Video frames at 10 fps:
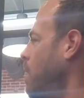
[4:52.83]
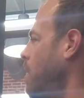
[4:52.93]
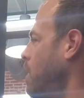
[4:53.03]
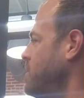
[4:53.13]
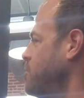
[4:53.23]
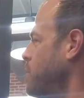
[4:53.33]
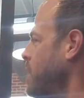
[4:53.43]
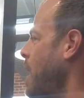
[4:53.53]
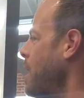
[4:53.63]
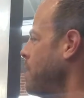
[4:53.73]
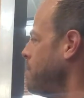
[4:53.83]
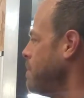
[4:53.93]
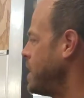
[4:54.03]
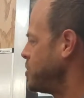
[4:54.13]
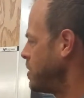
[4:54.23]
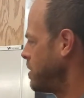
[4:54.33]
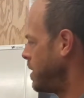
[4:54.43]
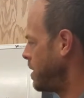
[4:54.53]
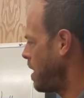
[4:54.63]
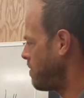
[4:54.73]
Just want to kind of make sure
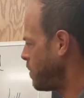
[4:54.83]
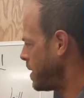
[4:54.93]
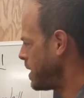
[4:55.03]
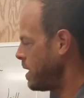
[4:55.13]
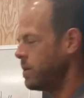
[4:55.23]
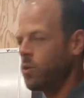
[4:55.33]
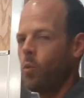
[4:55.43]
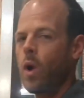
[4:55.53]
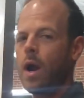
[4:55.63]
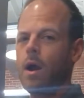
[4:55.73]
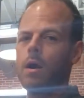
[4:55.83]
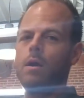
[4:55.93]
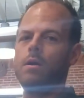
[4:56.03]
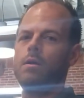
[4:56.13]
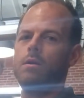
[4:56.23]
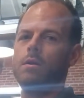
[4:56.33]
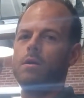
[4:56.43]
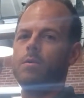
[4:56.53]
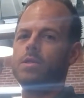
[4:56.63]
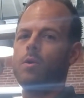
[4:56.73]
that everybody is aware
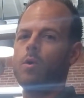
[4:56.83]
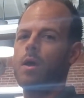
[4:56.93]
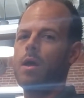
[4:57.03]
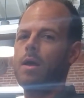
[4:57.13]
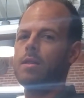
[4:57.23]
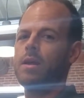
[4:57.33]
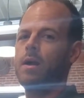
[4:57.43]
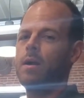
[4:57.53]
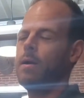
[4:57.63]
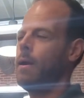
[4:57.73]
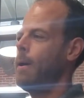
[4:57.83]
of what's going on out there.